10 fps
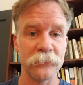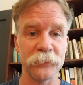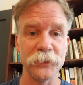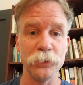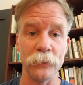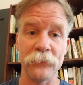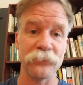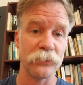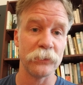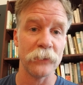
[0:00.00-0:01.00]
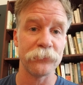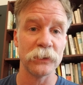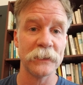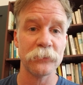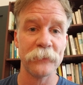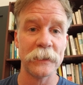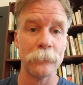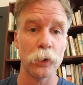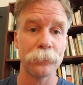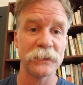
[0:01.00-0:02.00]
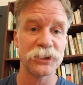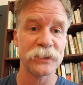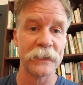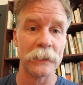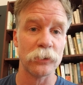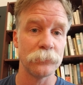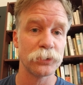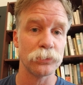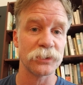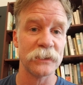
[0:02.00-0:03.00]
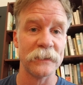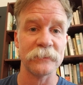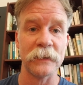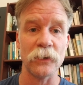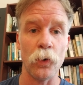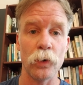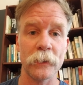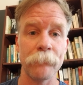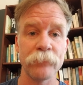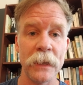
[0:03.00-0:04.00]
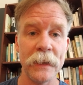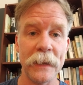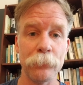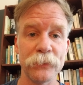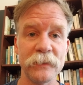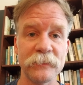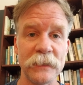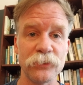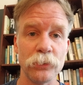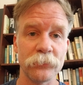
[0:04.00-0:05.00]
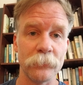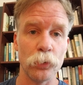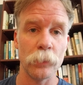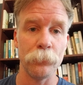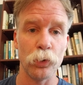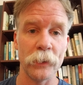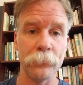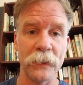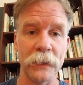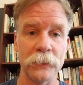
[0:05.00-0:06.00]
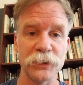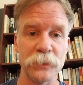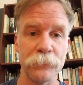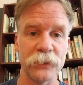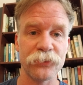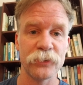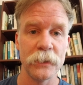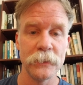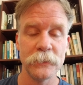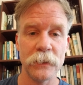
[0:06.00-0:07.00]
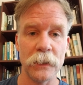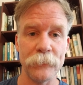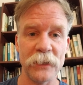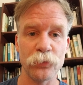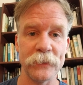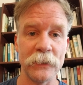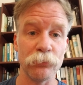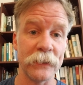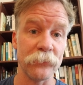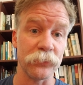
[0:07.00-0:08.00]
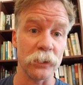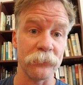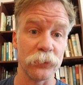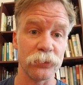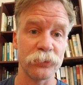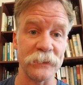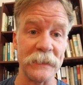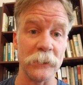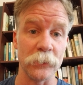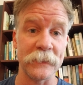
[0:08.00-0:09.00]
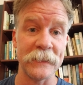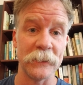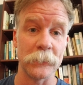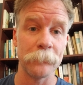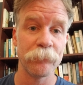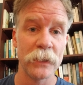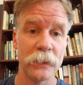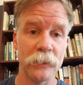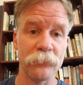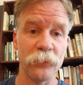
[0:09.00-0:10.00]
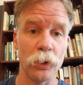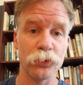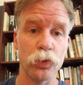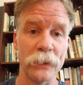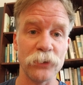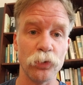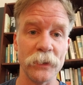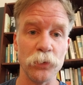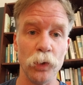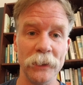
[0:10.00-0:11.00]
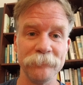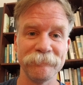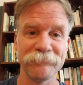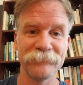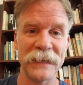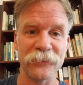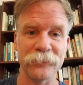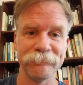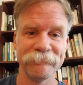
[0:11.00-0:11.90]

for you. If you'd like to find out more, please check out homeschoolscience.org, and please stay tuned for more Boyd biology bits as we get ready for our first year here, fall 2021. Thanks.